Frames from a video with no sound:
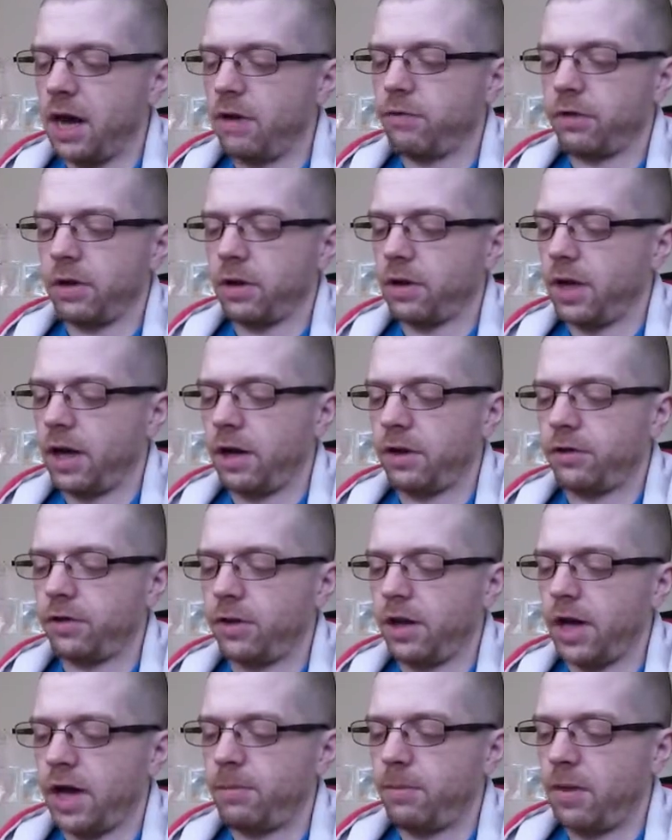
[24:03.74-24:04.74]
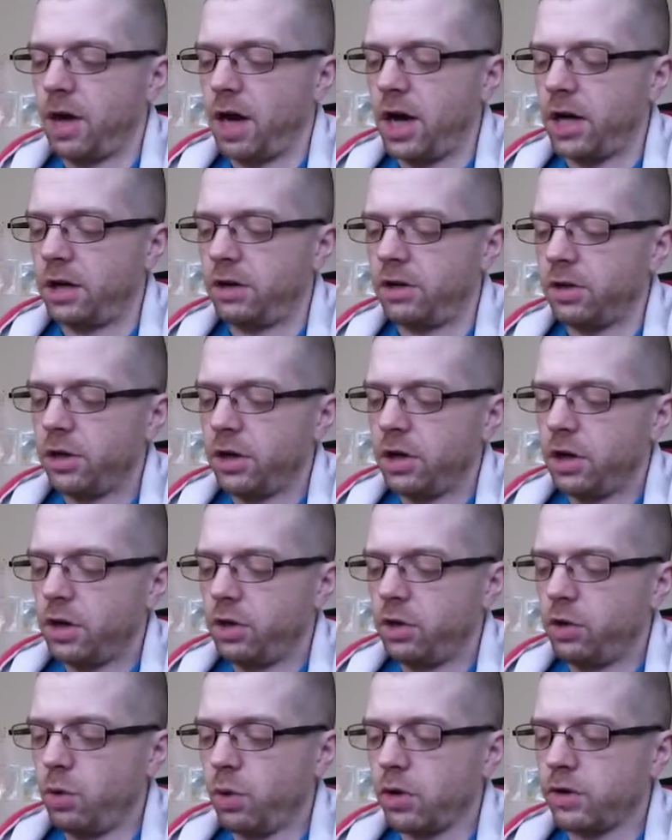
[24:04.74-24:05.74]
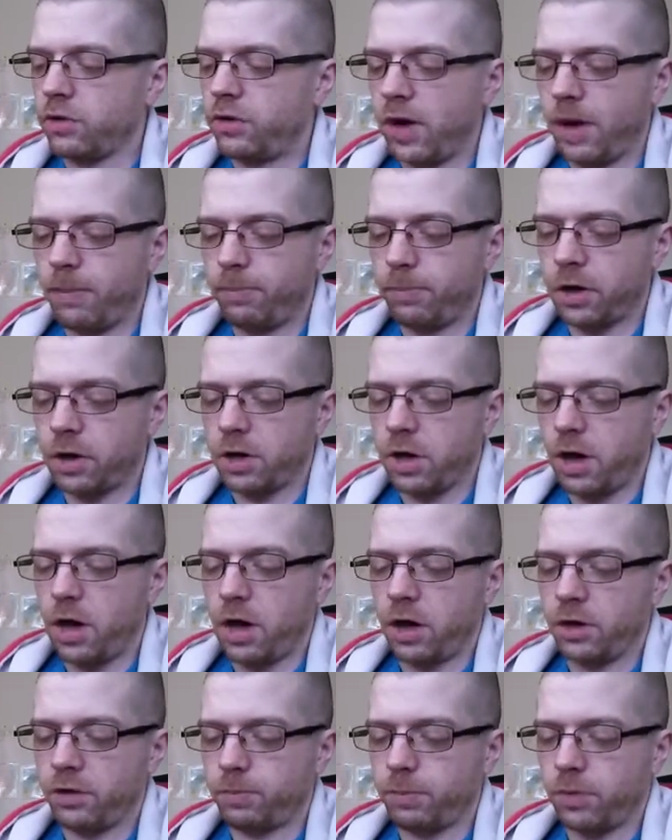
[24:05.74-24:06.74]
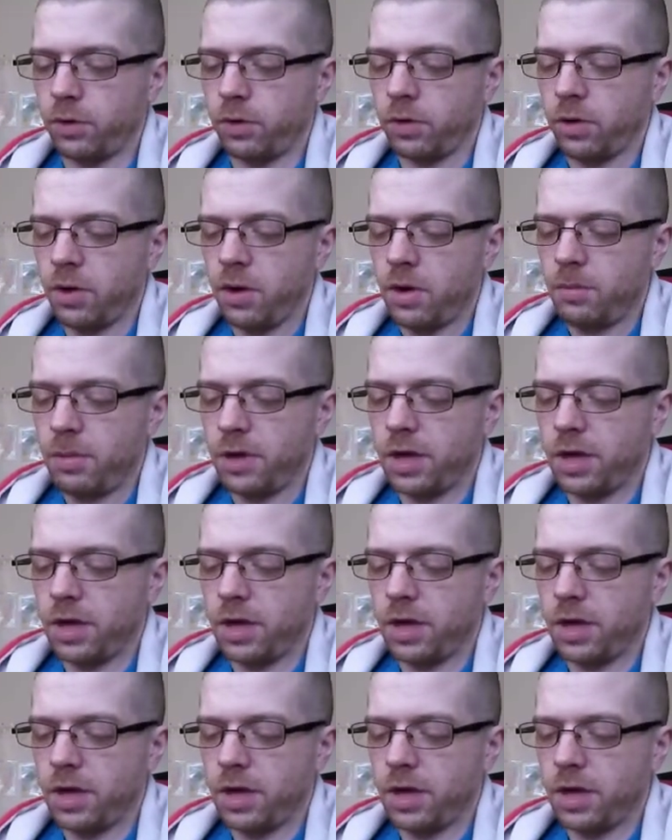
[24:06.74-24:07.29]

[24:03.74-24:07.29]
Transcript: nevertheless I am not to accept the gospel